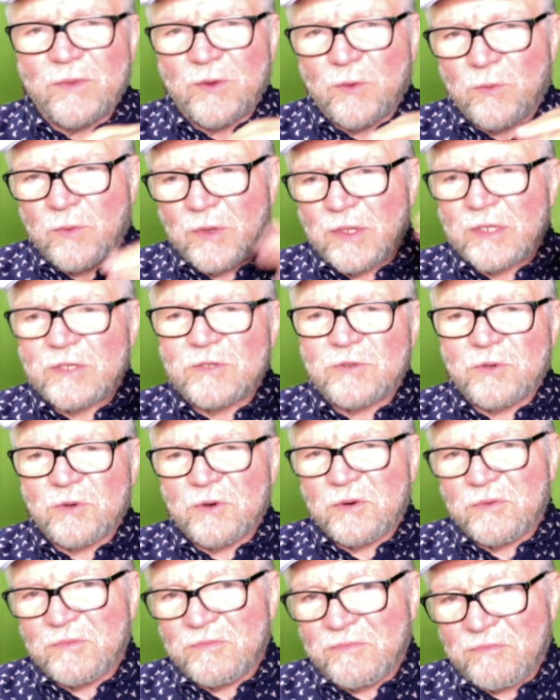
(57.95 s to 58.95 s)
really sort
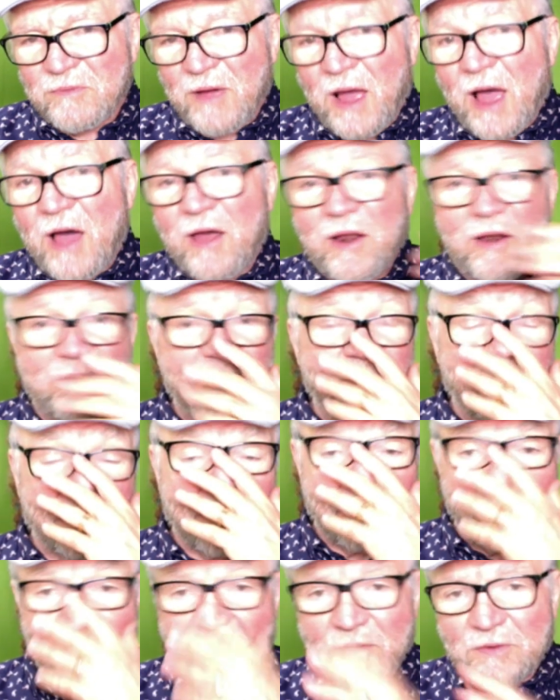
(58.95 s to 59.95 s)
of out of it
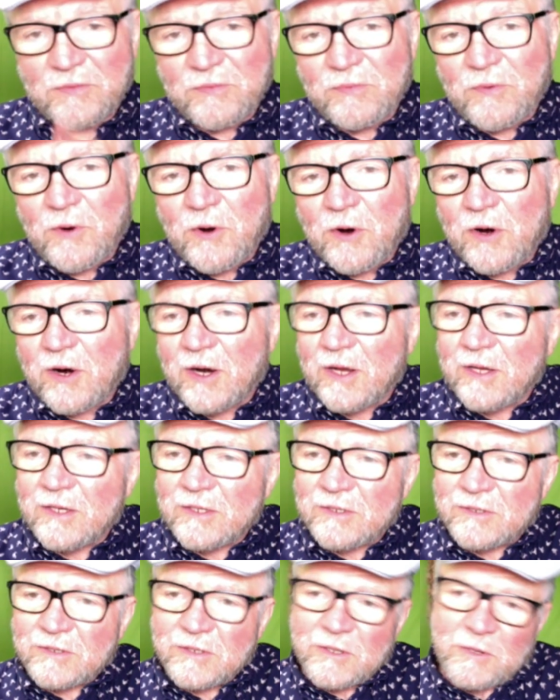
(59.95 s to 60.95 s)
as far
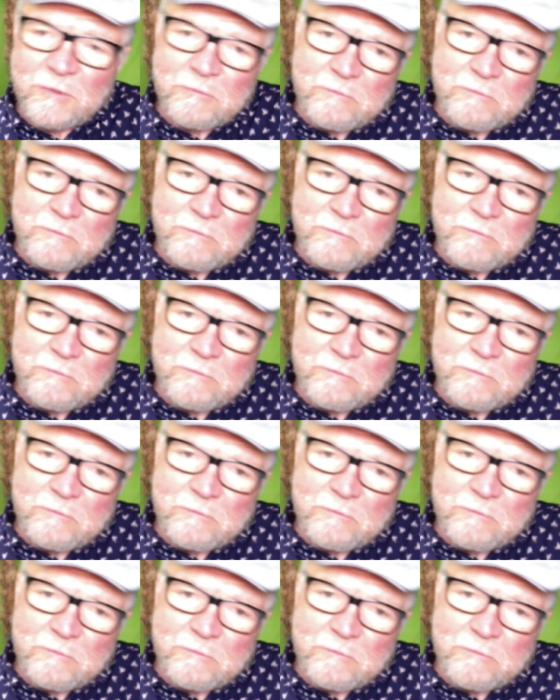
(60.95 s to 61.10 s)
as